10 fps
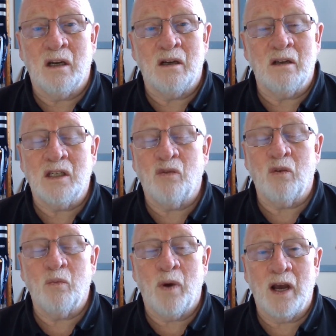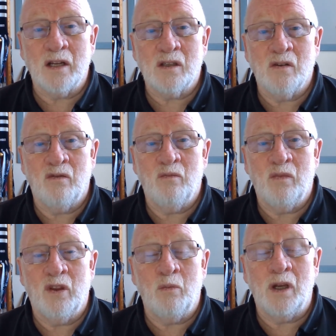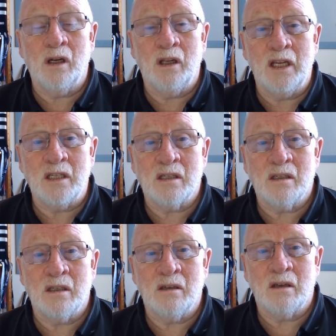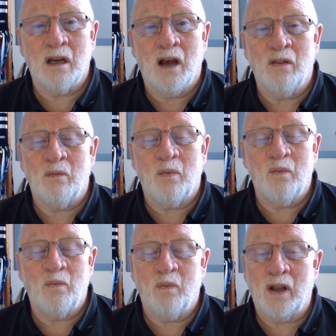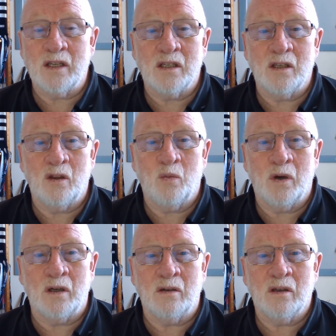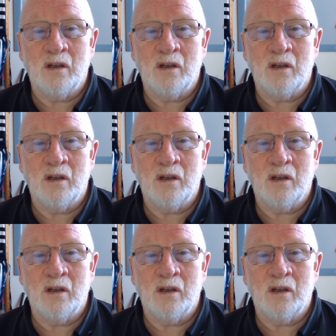in different parts of the Middle East and other places in the world